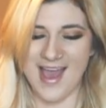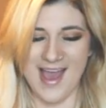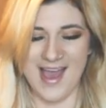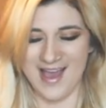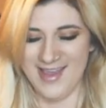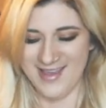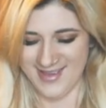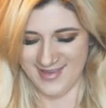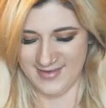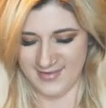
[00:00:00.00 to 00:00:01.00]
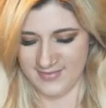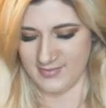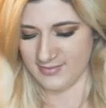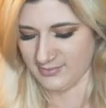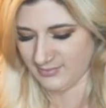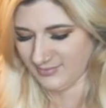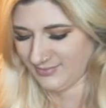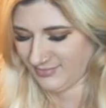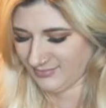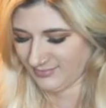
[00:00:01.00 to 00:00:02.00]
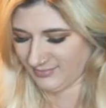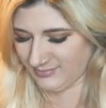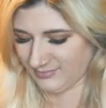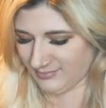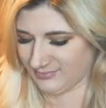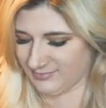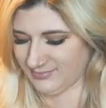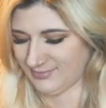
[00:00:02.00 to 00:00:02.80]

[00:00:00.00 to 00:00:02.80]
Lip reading: No words are spoken by the person on screen.